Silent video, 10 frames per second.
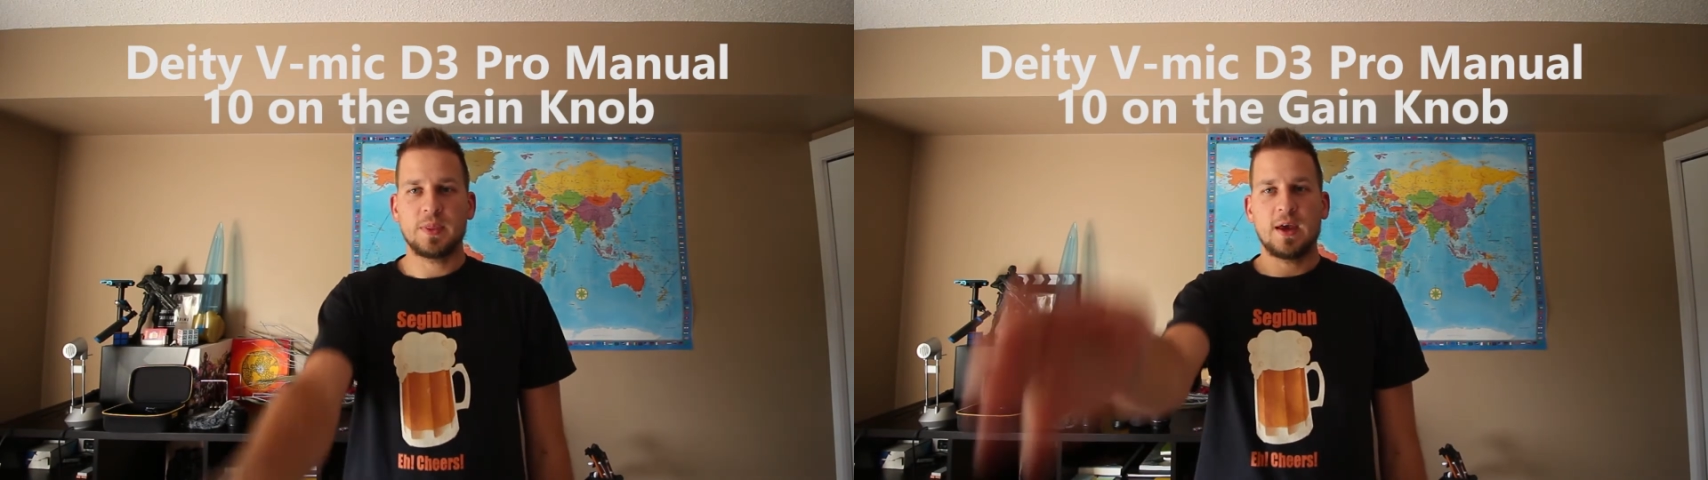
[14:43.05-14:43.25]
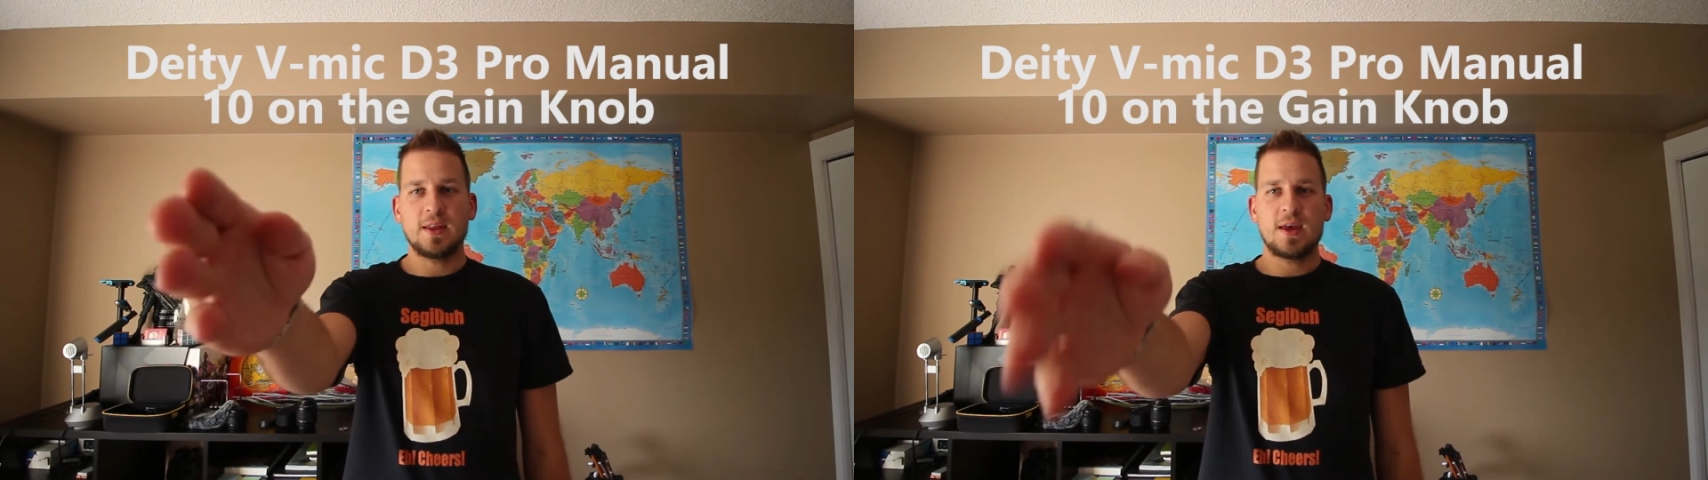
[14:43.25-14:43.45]

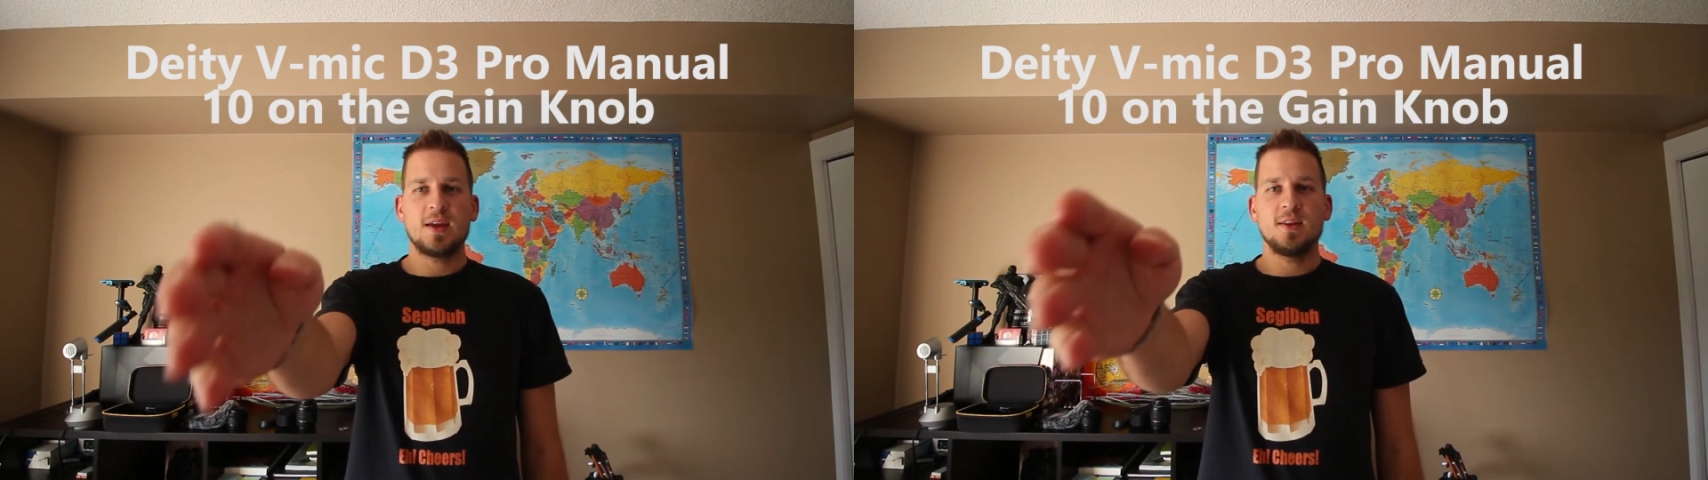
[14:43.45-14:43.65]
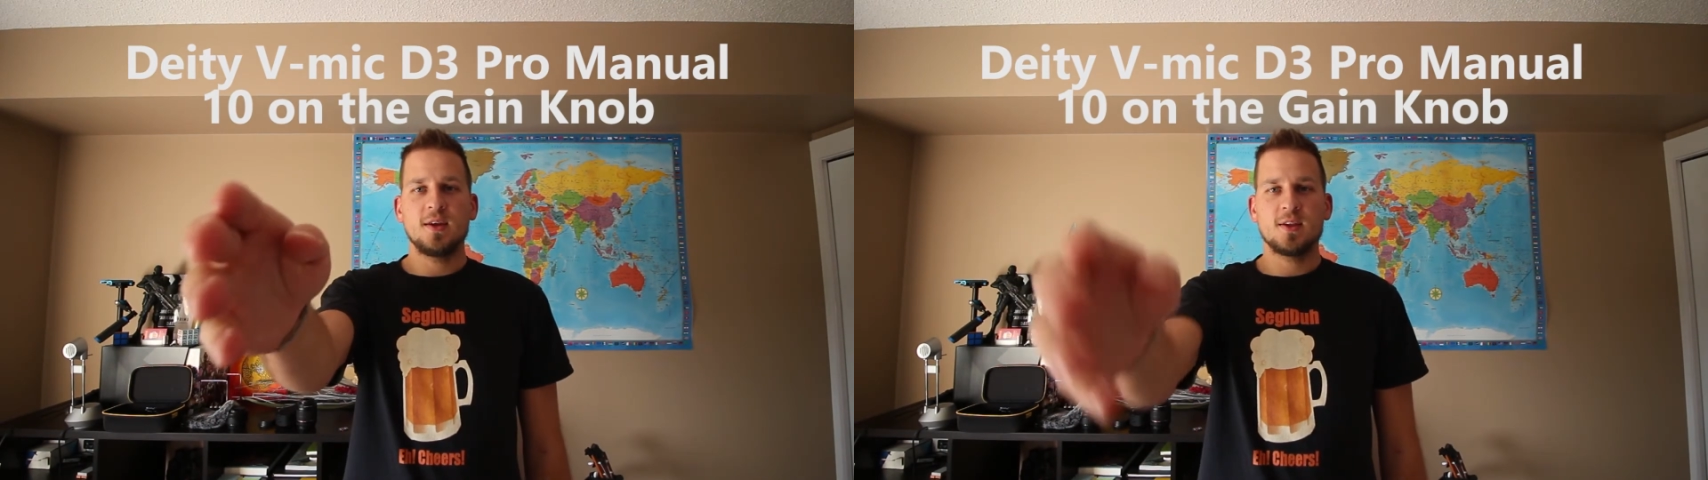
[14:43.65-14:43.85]
at
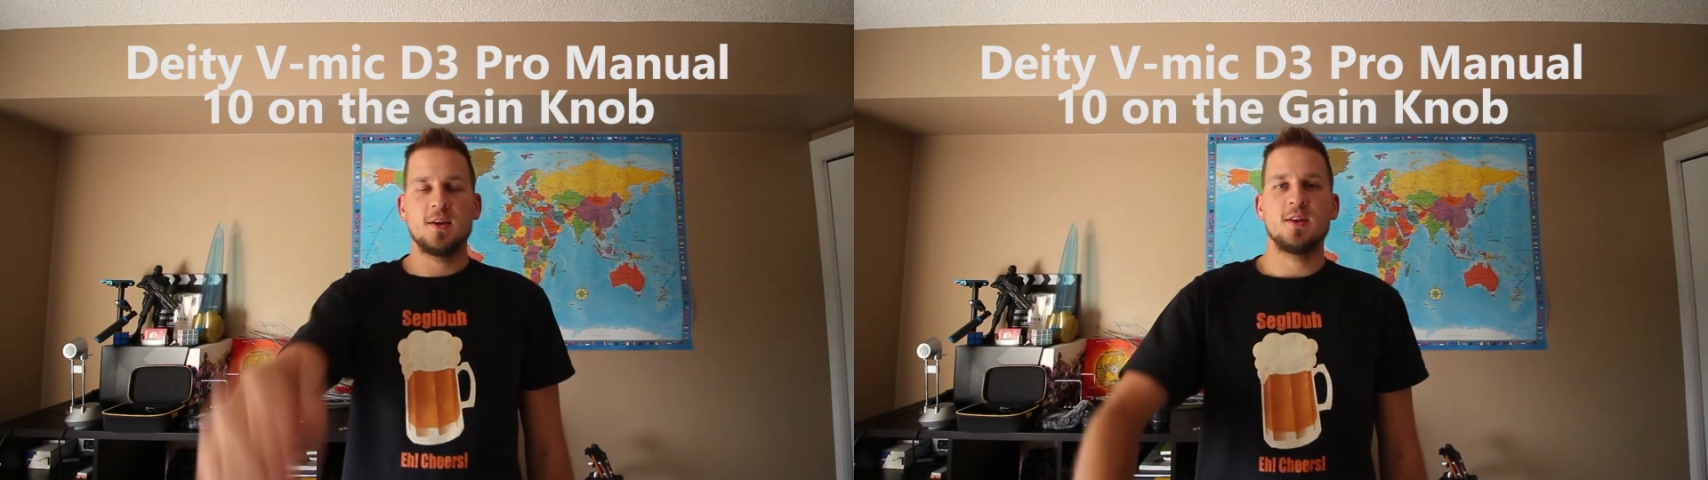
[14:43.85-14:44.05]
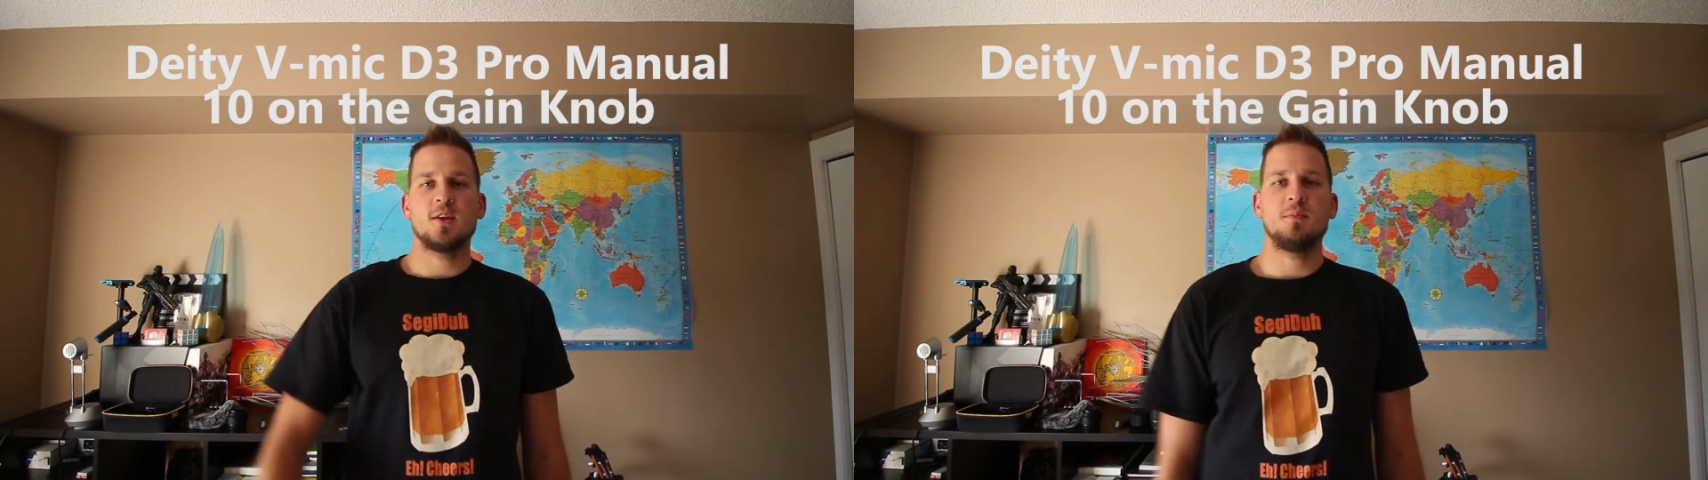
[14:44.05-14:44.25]
hand
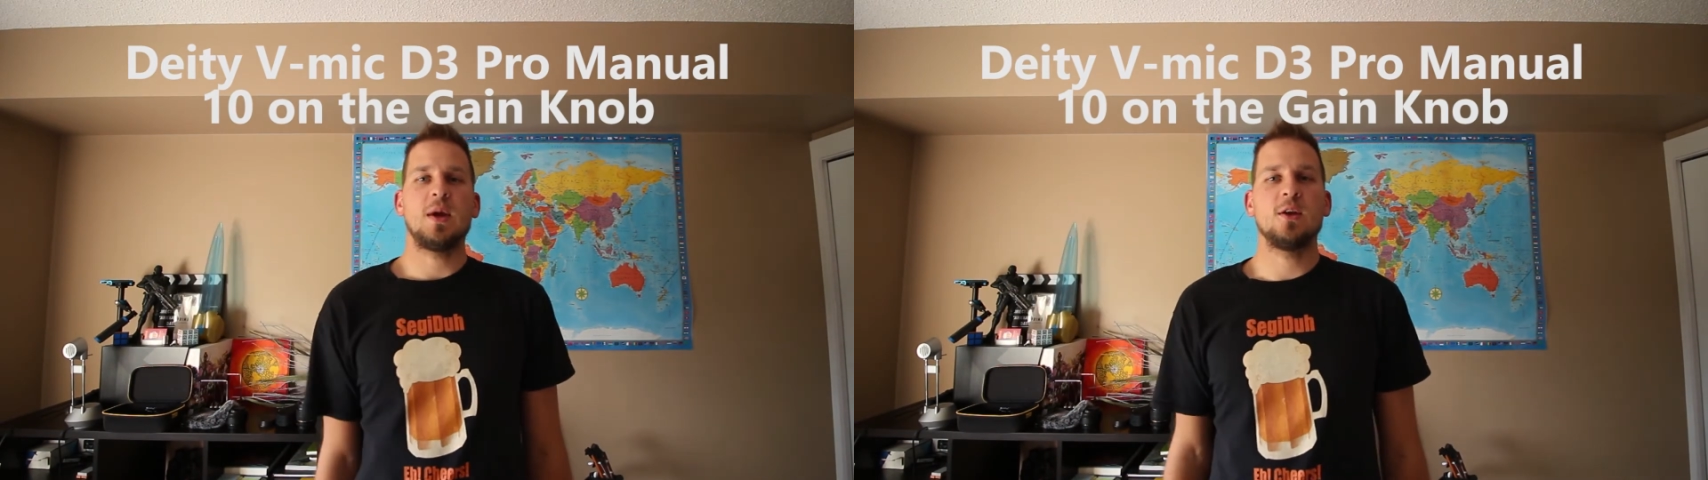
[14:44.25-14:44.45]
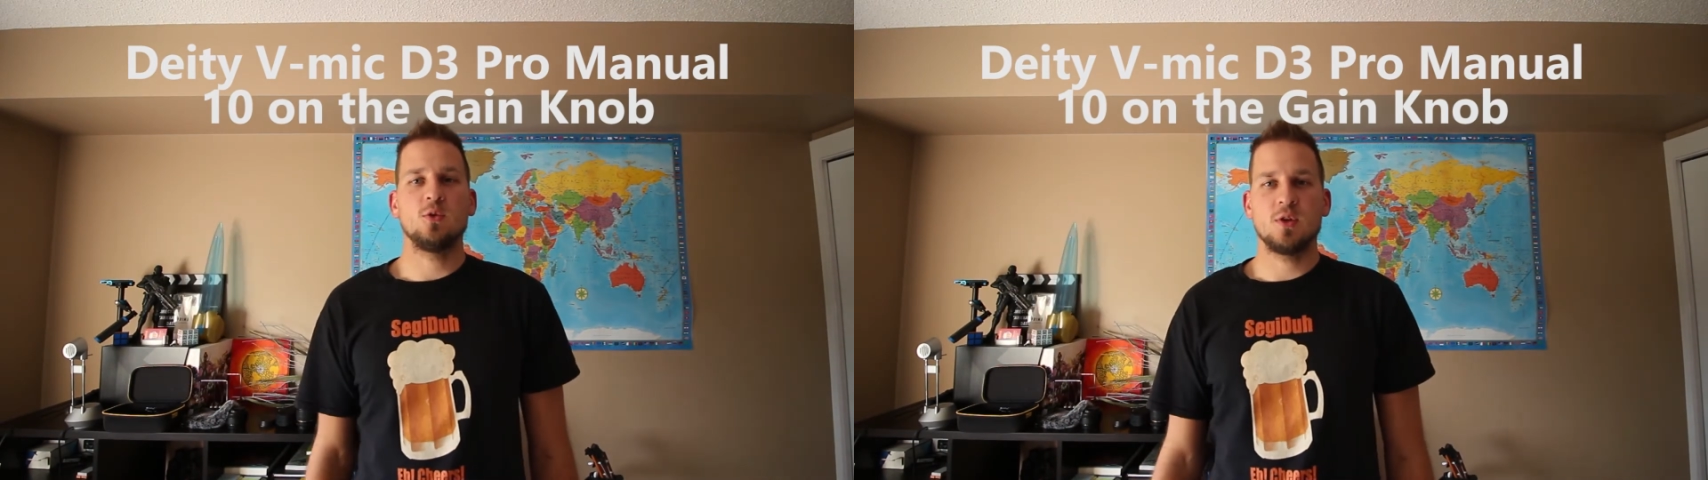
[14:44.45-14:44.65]
distance,
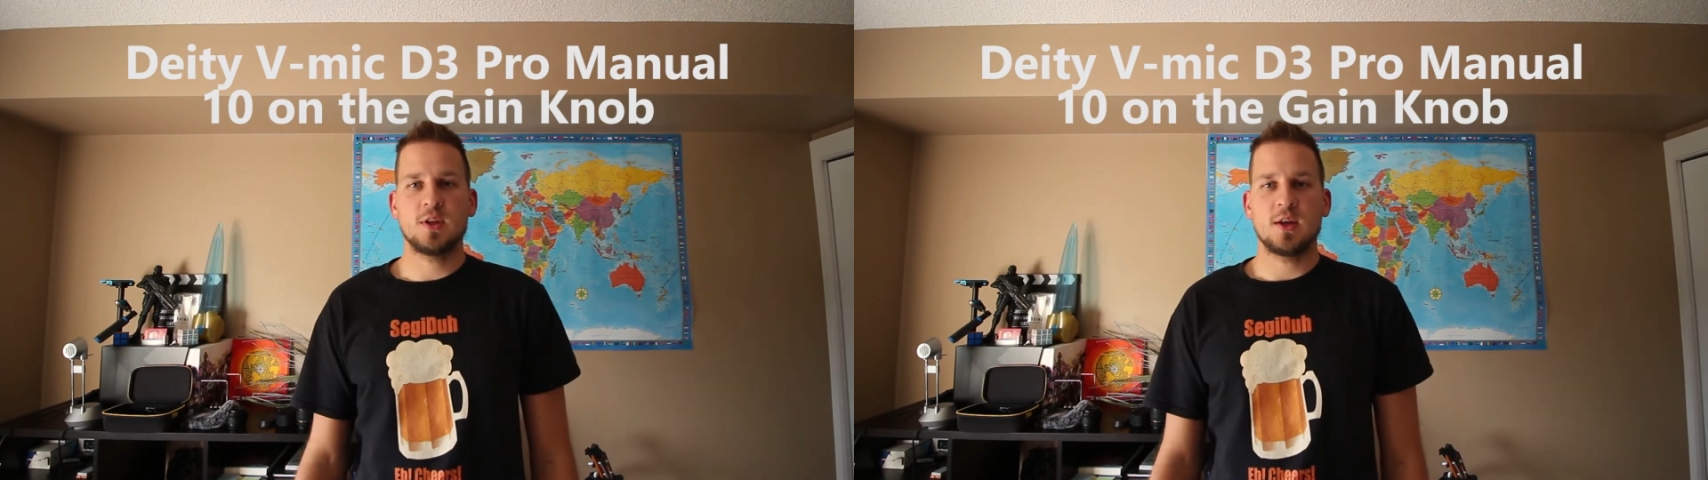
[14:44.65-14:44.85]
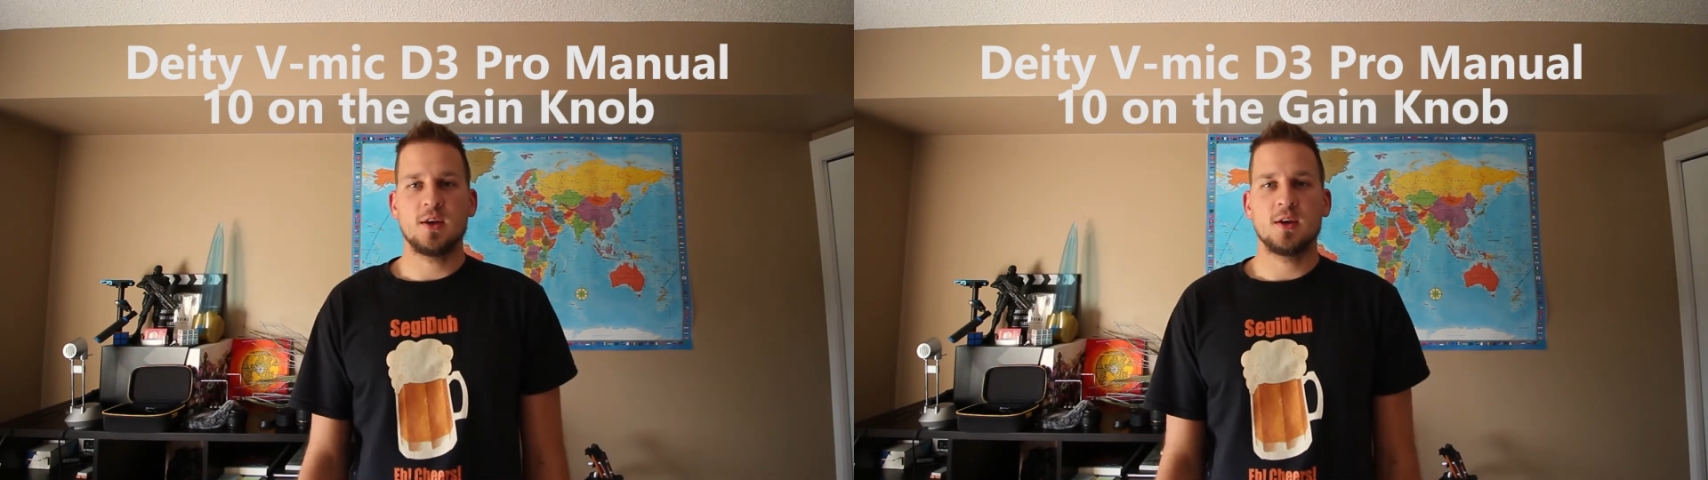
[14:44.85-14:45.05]
manual
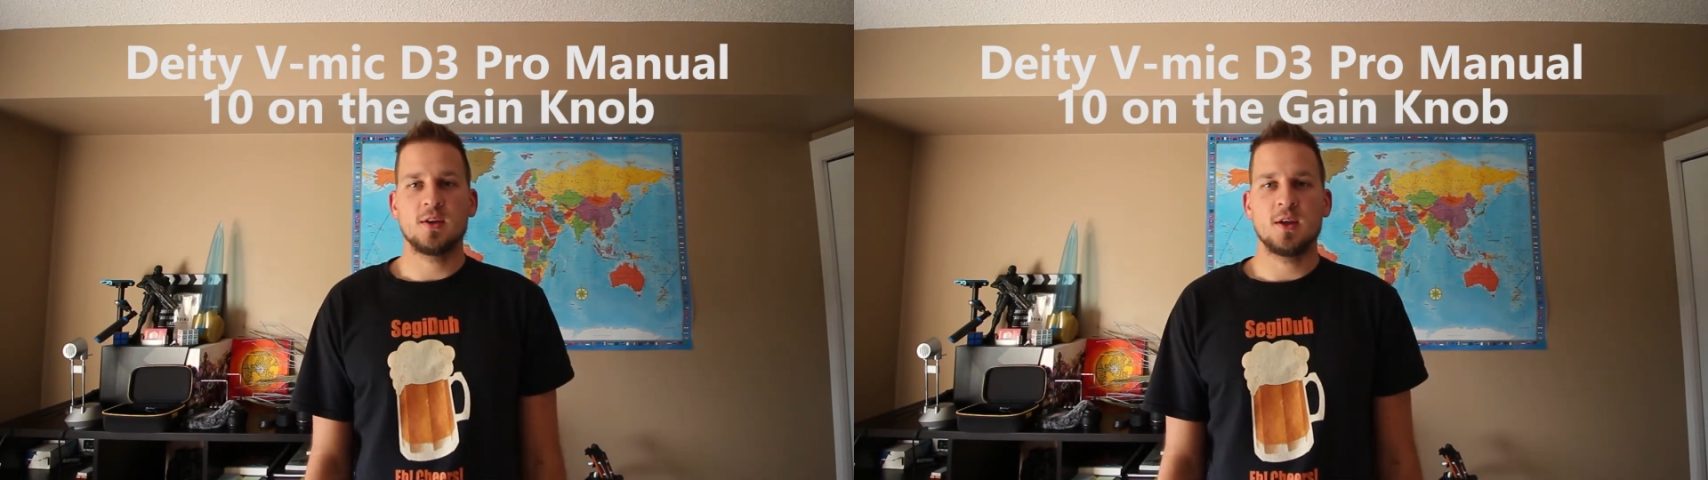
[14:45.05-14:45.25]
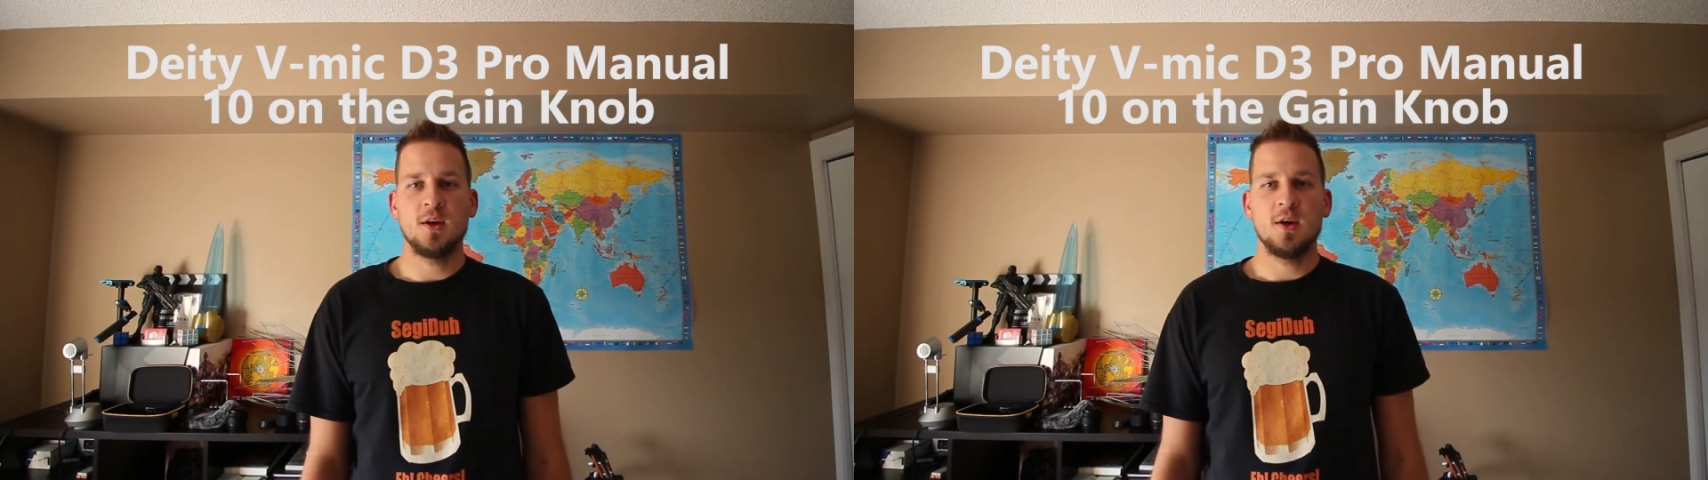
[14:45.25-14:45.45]

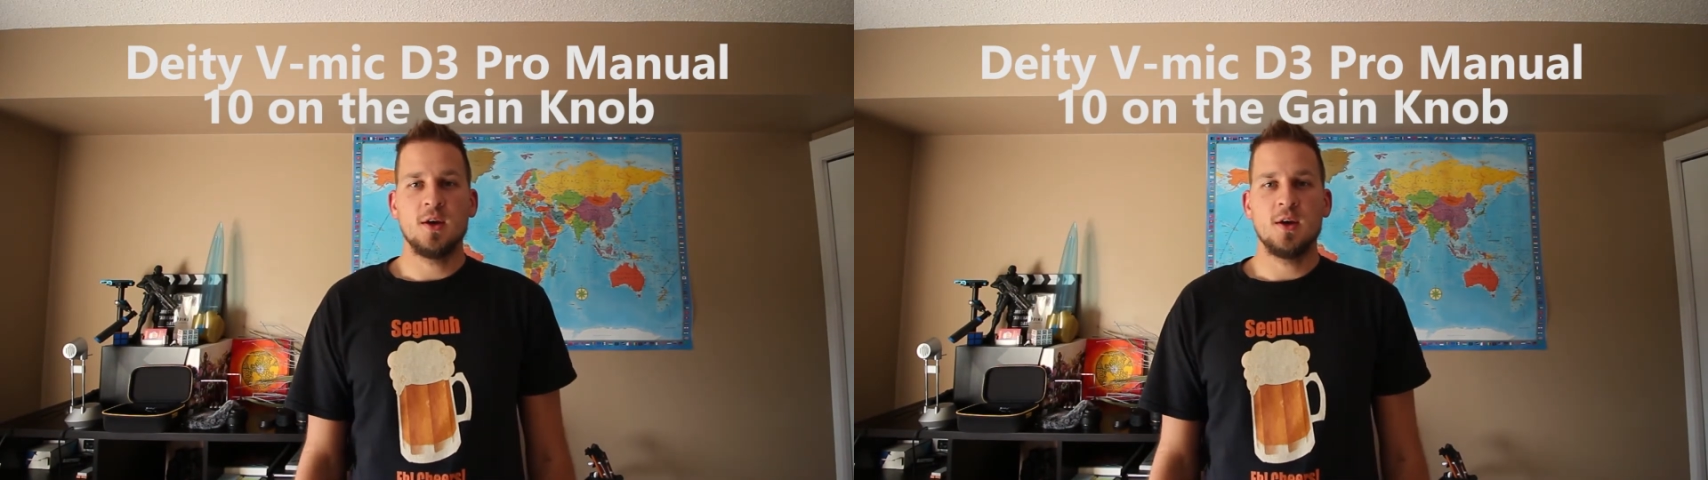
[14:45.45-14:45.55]
settings,